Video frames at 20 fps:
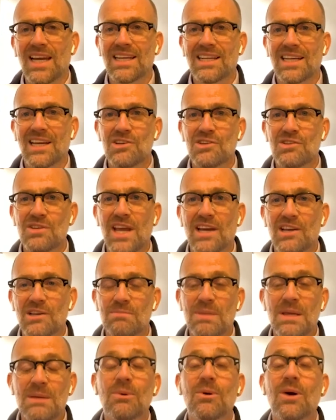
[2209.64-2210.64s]
and
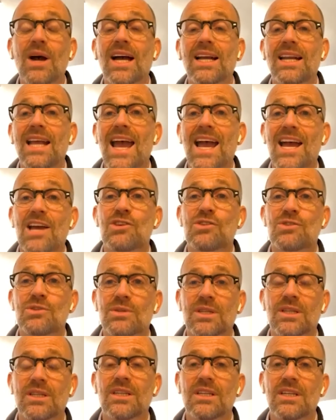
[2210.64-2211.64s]
people had
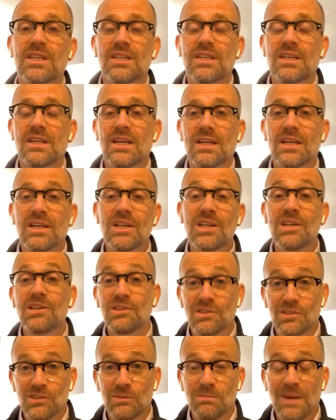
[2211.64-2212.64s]
extra
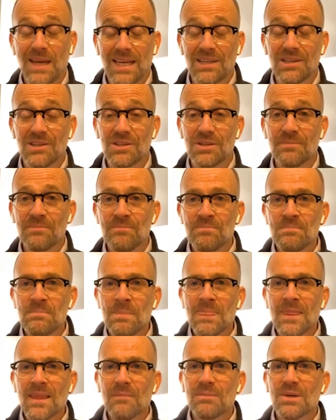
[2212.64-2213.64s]
money to spend.
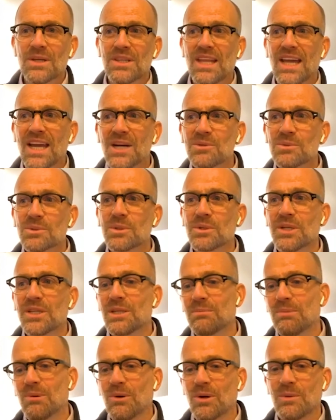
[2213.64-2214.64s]
But now we're
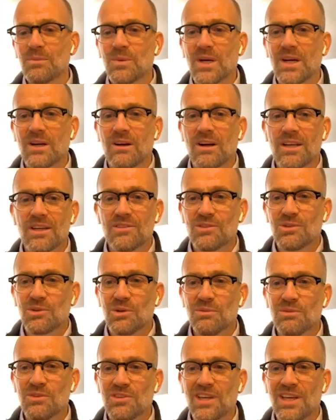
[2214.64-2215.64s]
in the point where I
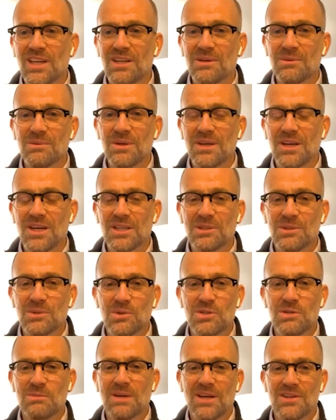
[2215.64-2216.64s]
sort of said it, I
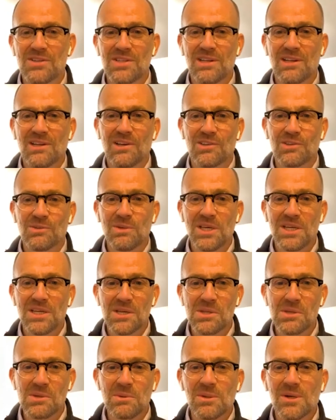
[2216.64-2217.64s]
thought about it last week.
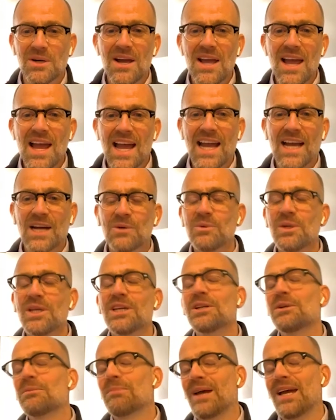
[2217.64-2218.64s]
I thought, well, how are
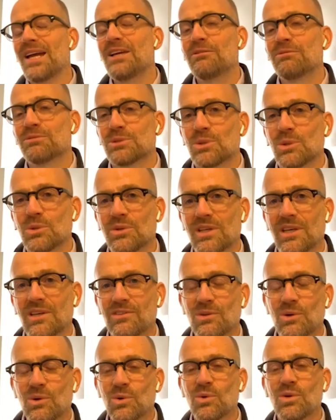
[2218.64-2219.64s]
we going to pay for all
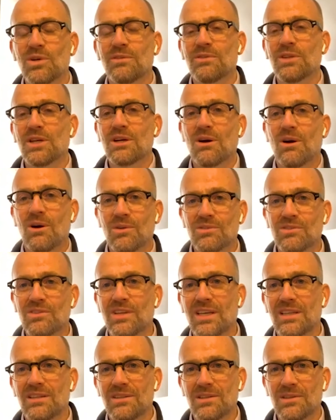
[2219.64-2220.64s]
this? All of the
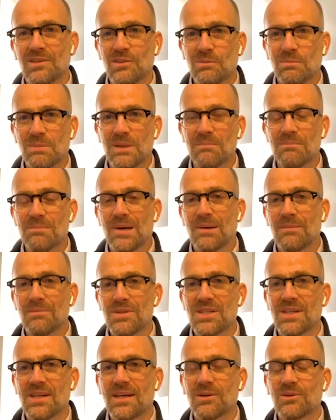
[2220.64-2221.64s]
content that's been
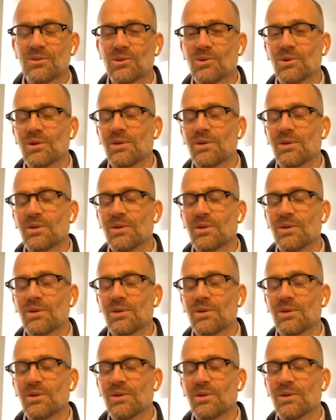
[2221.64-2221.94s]
pumped out,